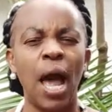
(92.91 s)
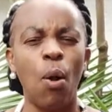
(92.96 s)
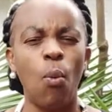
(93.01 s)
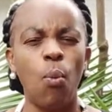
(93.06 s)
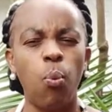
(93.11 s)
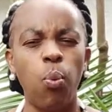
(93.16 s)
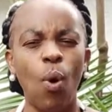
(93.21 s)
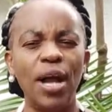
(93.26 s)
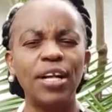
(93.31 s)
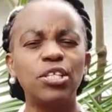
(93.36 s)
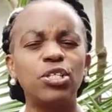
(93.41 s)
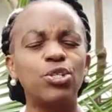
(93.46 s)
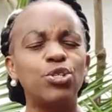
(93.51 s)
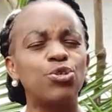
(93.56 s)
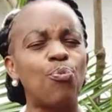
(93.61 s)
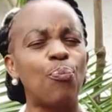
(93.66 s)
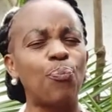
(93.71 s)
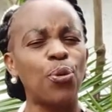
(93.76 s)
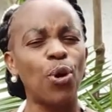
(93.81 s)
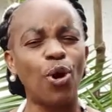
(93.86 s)
I
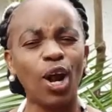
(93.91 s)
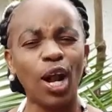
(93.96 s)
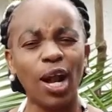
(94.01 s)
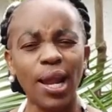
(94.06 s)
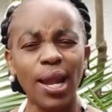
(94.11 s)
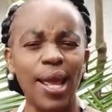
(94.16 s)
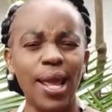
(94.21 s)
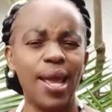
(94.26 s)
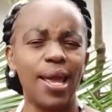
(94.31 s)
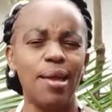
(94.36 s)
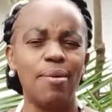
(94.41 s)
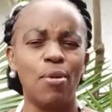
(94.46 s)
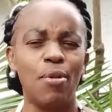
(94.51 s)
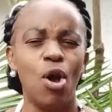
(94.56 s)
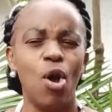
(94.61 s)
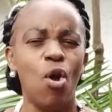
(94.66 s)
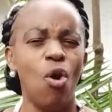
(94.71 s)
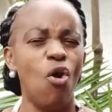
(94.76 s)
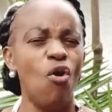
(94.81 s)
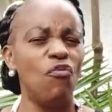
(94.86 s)
want to
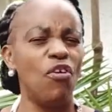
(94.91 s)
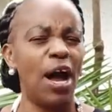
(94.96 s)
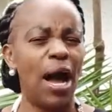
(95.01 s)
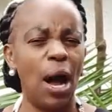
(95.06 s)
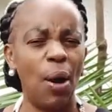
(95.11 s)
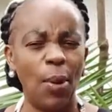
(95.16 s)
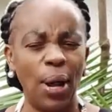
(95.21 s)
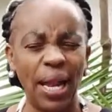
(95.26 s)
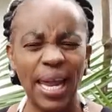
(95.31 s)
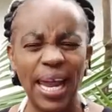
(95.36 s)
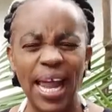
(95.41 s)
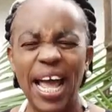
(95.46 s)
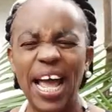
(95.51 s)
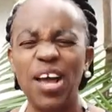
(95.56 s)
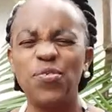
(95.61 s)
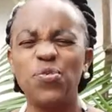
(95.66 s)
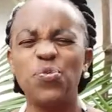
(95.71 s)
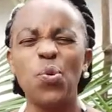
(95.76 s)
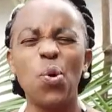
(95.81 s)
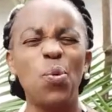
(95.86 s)
proclaim over our
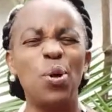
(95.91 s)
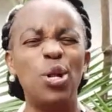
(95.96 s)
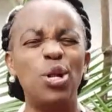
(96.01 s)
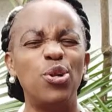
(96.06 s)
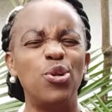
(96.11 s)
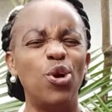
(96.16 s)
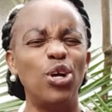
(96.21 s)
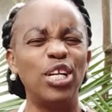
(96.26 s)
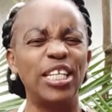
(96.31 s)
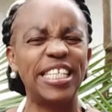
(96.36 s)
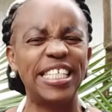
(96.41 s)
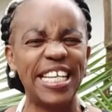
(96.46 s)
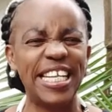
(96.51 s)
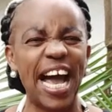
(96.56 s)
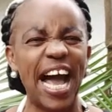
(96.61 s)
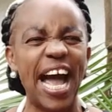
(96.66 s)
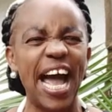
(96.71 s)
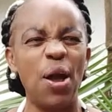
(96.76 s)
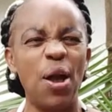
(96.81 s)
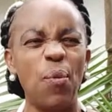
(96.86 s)
lives, we will not
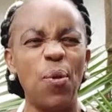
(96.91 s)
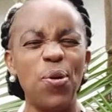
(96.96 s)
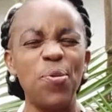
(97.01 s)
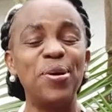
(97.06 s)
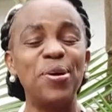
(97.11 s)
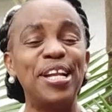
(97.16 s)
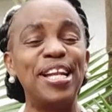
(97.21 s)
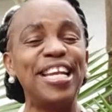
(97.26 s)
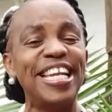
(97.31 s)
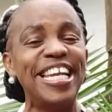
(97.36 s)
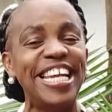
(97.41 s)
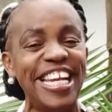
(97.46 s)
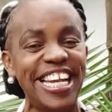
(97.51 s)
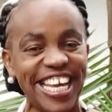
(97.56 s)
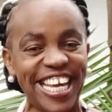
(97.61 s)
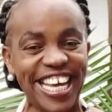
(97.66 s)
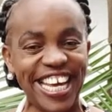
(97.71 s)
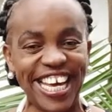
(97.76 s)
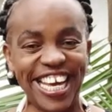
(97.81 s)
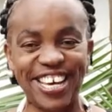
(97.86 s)
die, we will
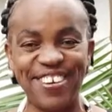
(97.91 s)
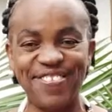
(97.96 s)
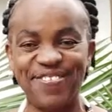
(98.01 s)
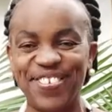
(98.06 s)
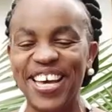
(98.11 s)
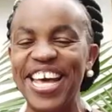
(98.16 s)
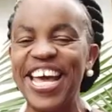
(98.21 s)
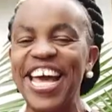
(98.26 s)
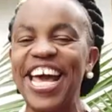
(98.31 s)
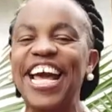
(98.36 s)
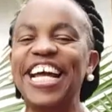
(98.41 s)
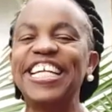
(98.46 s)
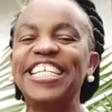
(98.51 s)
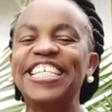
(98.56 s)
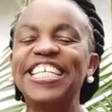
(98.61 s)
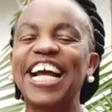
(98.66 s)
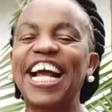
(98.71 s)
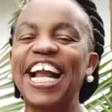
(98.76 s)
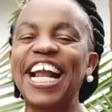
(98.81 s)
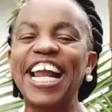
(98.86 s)
live
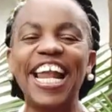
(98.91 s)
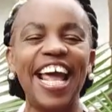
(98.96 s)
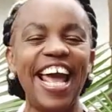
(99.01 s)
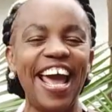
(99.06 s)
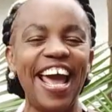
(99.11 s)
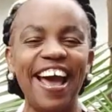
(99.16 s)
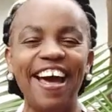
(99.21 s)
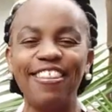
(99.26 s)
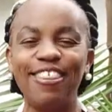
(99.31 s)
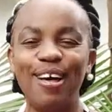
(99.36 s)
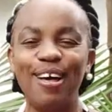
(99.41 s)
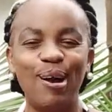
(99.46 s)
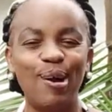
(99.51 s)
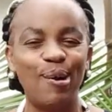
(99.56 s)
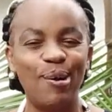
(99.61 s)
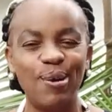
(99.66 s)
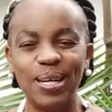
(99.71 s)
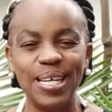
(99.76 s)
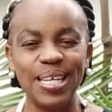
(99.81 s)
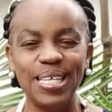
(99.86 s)
and declare
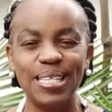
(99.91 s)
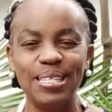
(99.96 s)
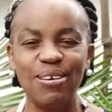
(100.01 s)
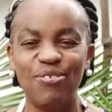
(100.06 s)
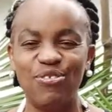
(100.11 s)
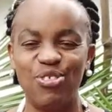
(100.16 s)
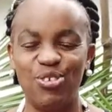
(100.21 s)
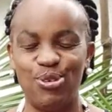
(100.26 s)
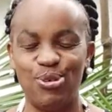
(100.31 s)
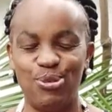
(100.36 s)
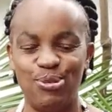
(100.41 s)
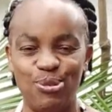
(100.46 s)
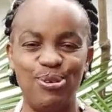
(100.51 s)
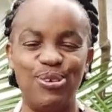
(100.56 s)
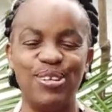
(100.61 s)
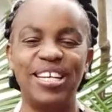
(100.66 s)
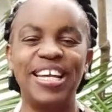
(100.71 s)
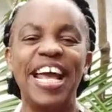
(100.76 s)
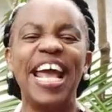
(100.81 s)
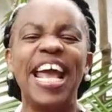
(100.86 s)
the goodness of the
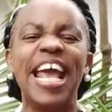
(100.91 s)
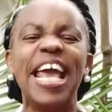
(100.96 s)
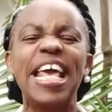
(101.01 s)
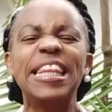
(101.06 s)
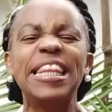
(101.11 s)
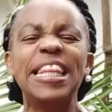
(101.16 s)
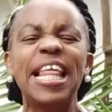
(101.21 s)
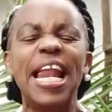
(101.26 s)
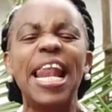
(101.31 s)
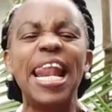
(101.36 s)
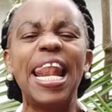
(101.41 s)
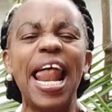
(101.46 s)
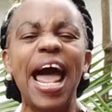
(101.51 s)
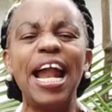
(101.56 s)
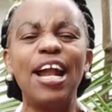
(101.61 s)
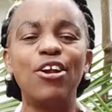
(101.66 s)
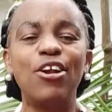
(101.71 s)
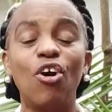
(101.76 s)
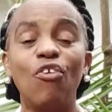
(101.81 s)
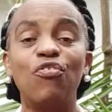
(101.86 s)
Lord in the
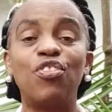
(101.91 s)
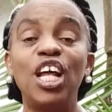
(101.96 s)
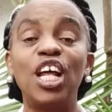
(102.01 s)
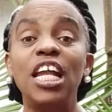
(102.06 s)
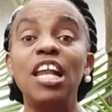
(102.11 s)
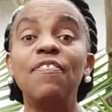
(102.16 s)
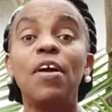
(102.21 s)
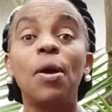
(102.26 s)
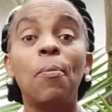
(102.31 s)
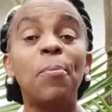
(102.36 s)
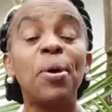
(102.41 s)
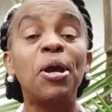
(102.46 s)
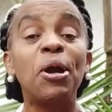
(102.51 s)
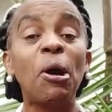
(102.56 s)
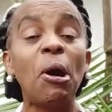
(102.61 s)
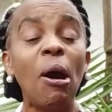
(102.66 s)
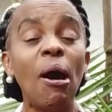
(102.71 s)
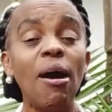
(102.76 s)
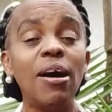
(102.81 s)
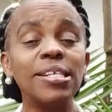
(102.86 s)
land of the living,
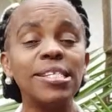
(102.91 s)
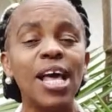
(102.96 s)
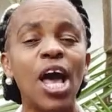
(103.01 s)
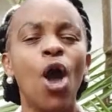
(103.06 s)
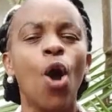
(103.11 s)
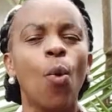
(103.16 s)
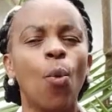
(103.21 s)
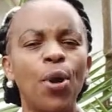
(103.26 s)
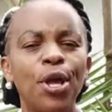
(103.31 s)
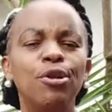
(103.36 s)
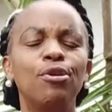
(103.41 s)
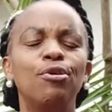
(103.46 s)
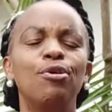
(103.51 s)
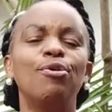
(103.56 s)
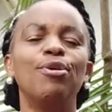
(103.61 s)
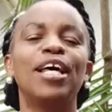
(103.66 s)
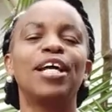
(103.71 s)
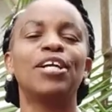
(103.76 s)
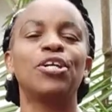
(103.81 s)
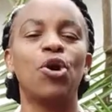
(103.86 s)
because we
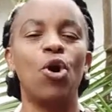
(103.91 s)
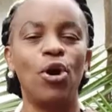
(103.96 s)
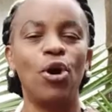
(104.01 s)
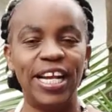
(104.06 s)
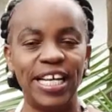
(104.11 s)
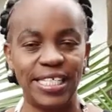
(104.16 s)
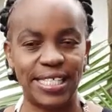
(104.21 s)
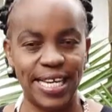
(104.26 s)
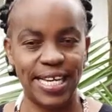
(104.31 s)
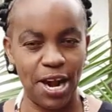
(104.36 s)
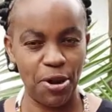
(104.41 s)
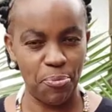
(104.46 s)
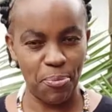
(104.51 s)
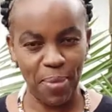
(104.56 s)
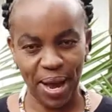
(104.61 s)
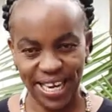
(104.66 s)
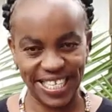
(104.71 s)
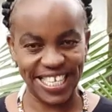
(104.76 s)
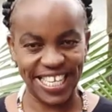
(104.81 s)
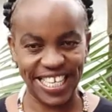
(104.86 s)
know that God has
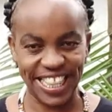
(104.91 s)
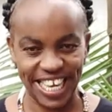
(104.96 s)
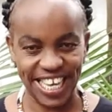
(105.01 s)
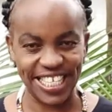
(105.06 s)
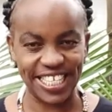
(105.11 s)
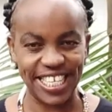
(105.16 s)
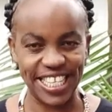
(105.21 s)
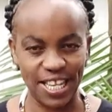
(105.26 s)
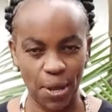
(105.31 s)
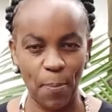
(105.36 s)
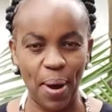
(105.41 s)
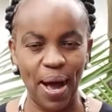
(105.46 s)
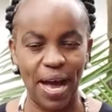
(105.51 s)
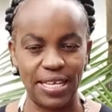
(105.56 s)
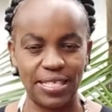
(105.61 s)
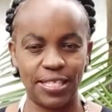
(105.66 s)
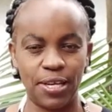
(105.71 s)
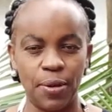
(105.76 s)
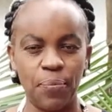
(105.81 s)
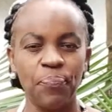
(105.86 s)
done mighty things in the
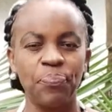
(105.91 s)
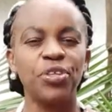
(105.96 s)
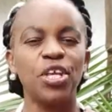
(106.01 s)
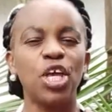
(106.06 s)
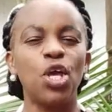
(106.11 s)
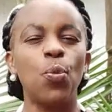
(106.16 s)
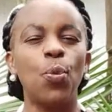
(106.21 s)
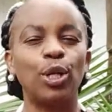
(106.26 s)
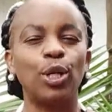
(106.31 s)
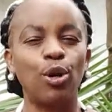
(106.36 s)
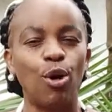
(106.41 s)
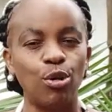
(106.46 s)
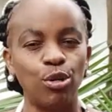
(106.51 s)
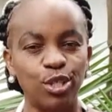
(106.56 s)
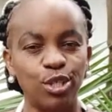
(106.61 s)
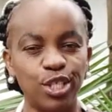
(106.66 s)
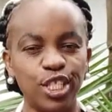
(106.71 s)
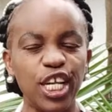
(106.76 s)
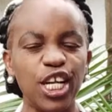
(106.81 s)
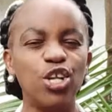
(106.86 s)
past. He will
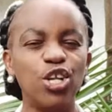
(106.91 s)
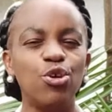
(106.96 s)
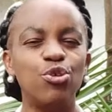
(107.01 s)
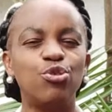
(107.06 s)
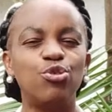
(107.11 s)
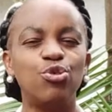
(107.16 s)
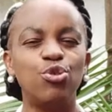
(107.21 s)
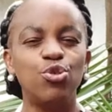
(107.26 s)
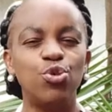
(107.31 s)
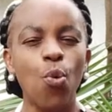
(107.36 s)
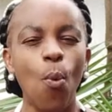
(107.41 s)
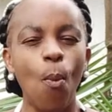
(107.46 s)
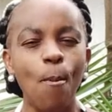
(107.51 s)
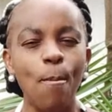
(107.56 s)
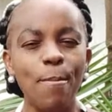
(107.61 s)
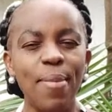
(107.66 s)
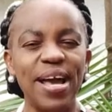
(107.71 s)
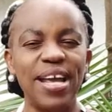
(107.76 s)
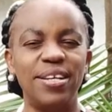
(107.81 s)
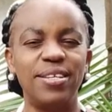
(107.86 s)
continue to do
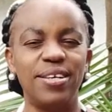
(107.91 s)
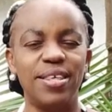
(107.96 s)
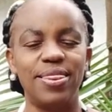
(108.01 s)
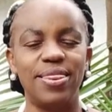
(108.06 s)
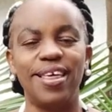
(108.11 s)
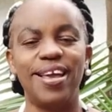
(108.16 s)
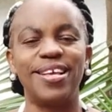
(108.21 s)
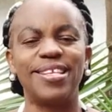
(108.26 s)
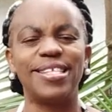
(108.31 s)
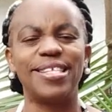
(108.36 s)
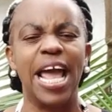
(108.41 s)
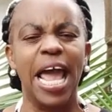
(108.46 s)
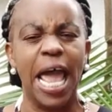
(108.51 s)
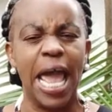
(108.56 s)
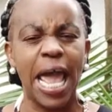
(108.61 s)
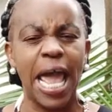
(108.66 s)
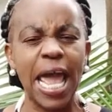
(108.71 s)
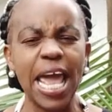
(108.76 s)
mighty things